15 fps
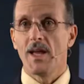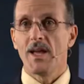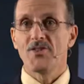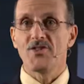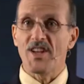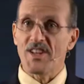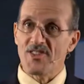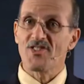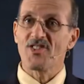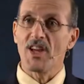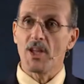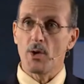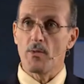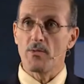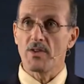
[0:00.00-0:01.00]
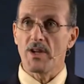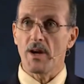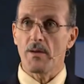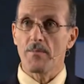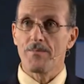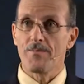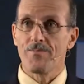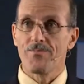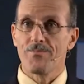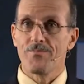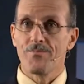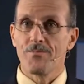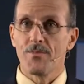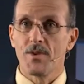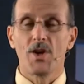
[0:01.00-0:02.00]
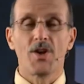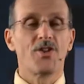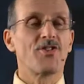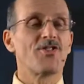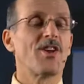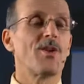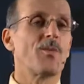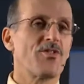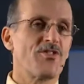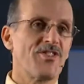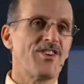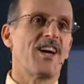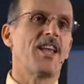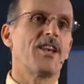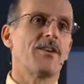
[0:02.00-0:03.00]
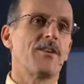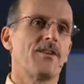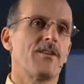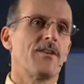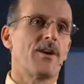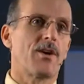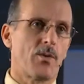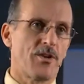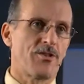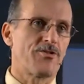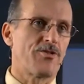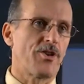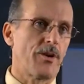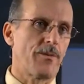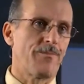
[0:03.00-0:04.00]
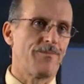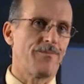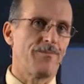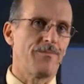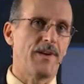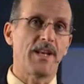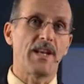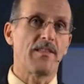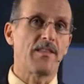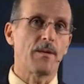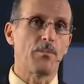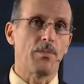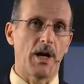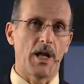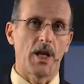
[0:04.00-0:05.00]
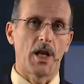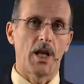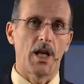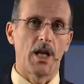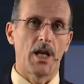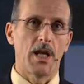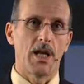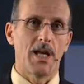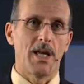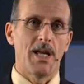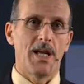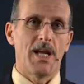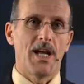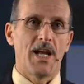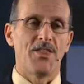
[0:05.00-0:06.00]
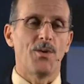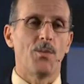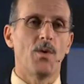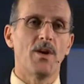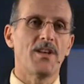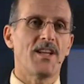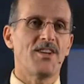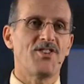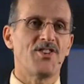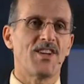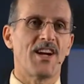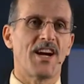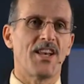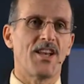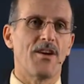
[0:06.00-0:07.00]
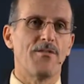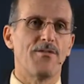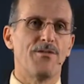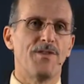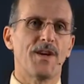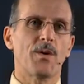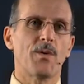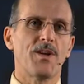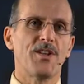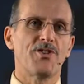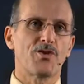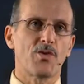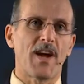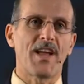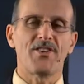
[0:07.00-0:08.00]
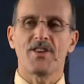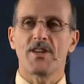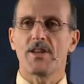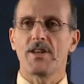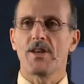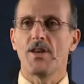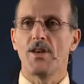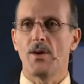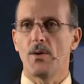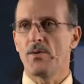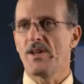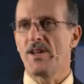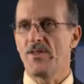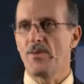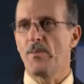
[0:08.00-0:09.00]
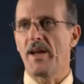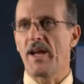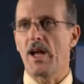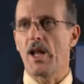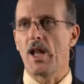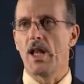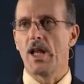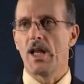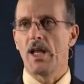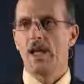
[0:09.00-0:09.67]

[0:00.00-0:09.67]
She had a son over there. Son was not a Christian, anything but. And then one day she got a very tragic note in the mail.